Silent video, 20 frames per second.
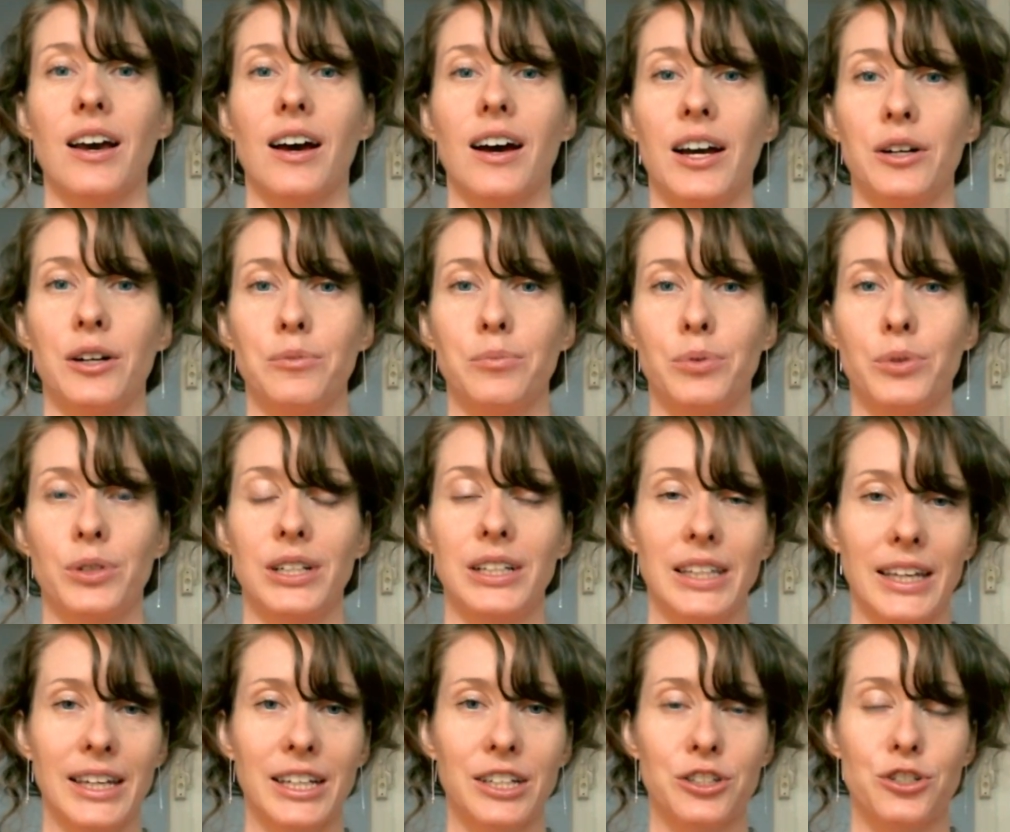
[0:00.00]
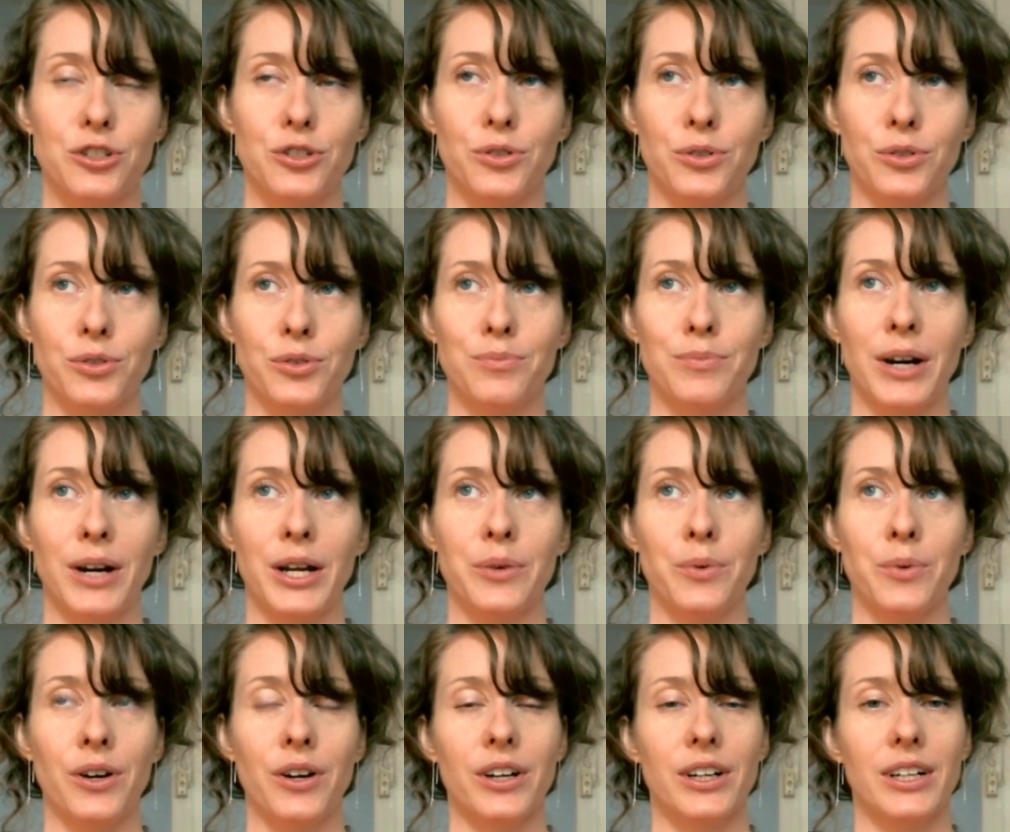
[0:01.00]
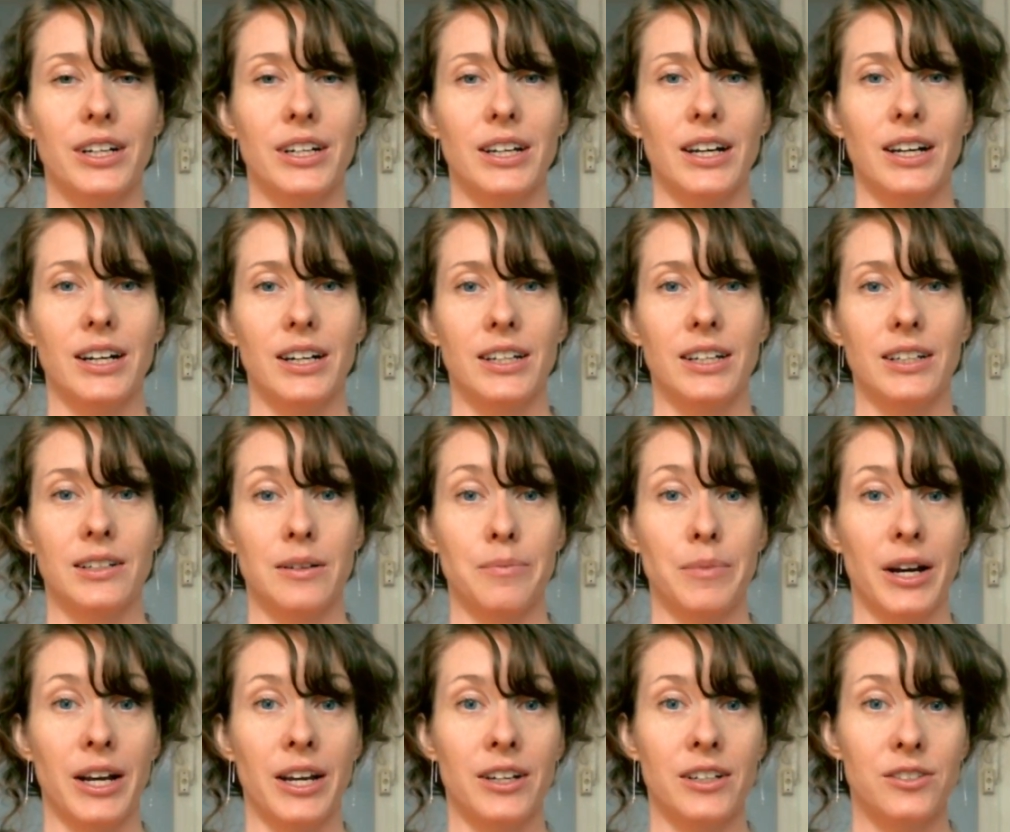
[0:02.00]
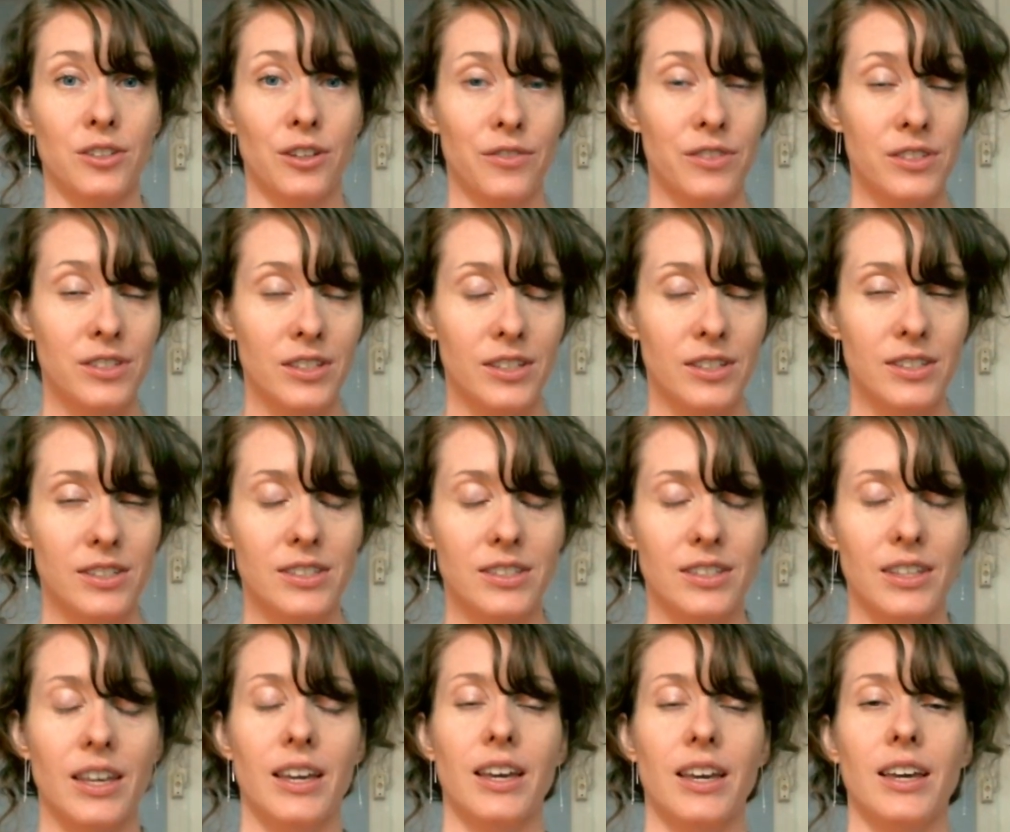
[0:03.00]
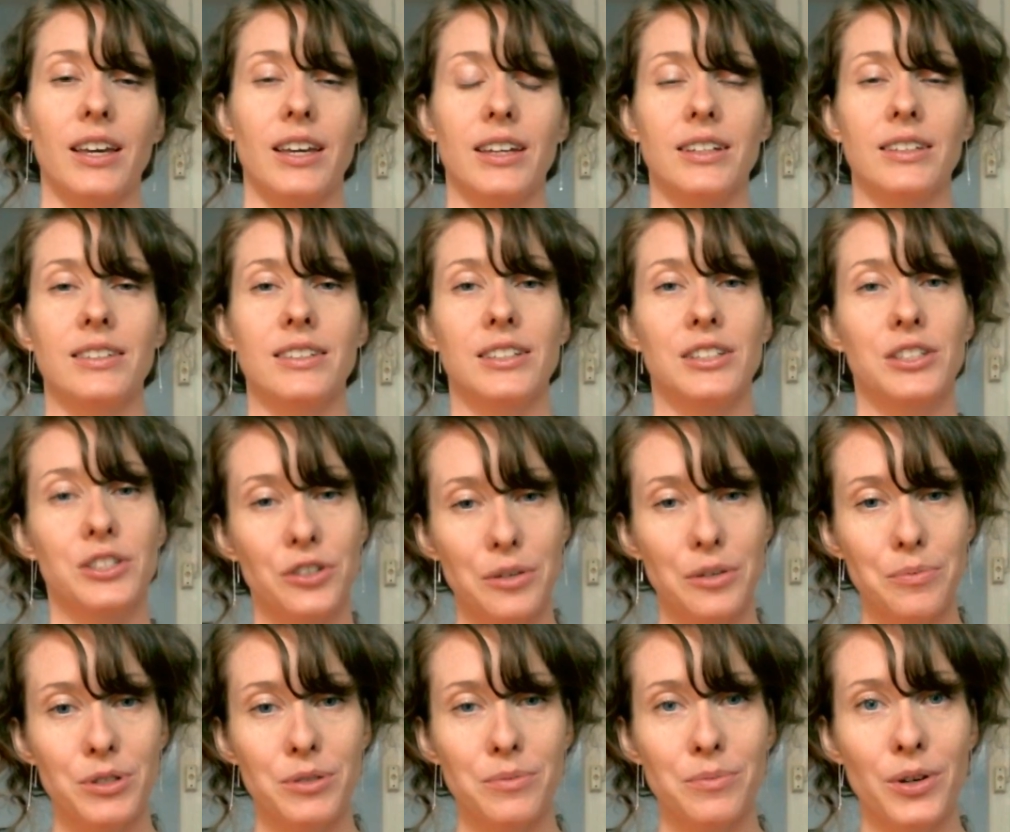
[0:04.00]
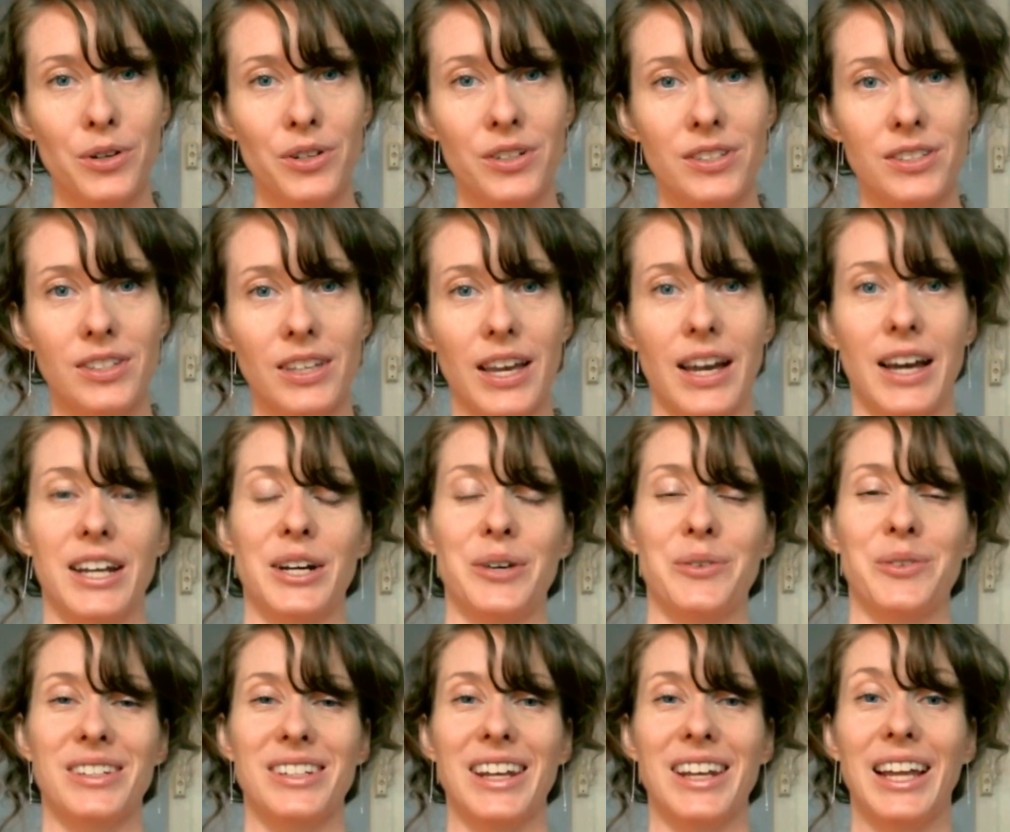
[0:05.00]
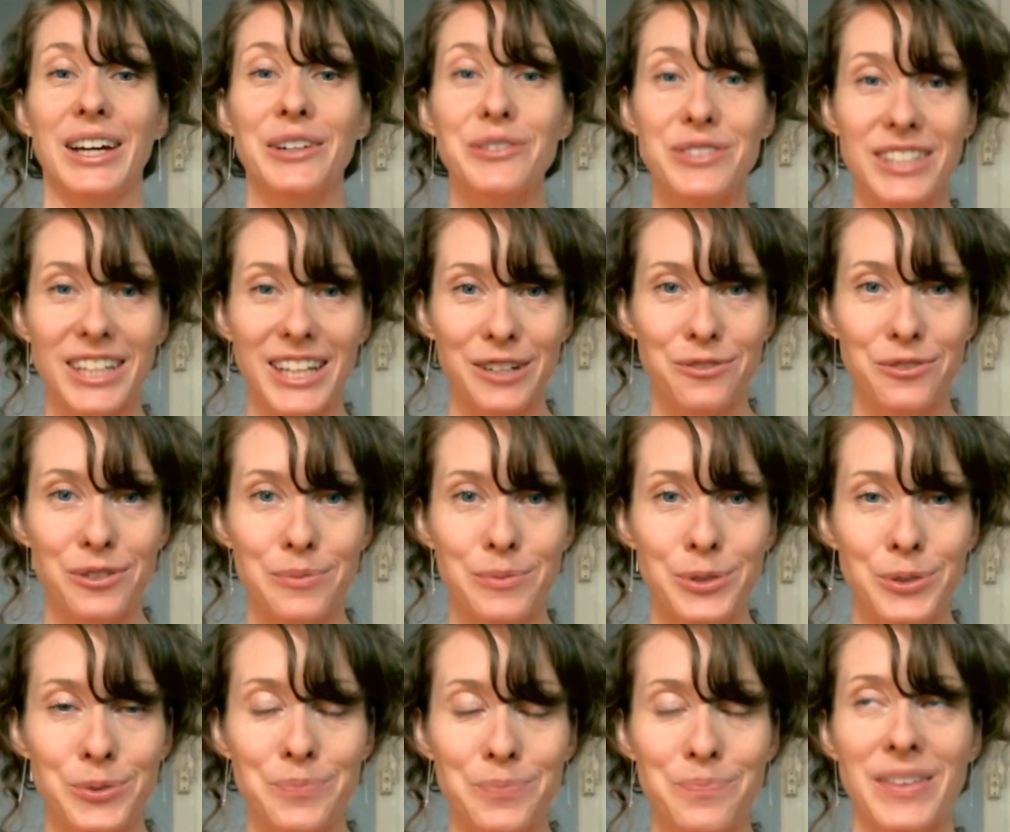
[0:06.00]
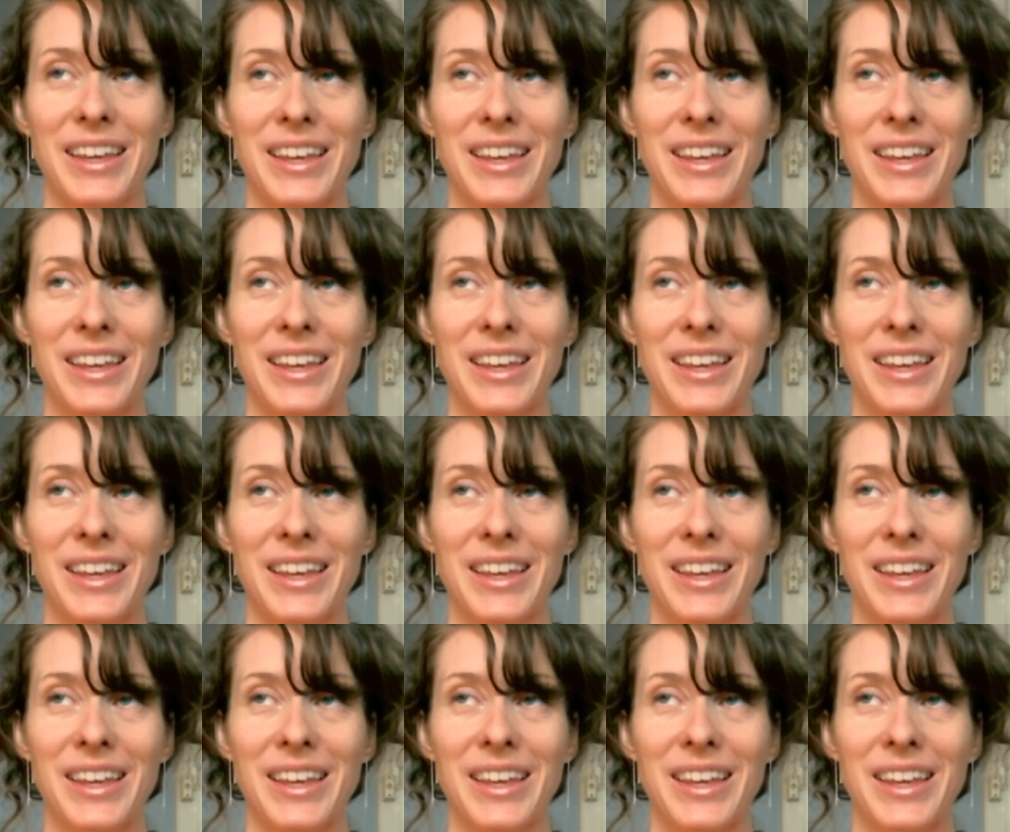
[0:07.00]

I'll put a link to my work and my services in the description box, and I would love to hear from you.